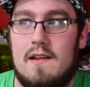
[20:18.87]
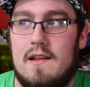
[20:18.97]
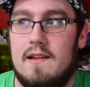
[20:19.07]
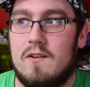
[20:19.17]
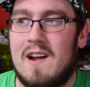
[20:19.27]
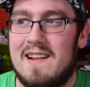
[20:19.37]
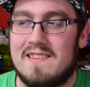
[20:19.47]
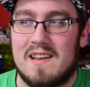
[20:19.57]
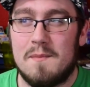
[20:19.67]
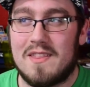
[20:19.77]
in the grand
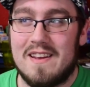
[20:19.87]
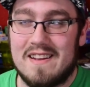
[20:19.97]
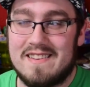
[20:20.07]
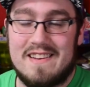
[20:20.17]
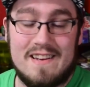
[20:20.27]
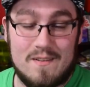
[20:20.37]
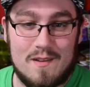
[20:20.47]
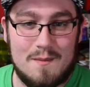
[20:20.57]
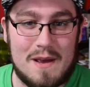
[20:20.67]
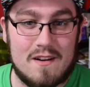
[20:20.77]
scheme of things, it didn't
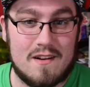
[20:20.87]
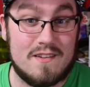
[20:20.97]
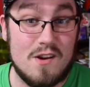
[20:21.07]
really matter because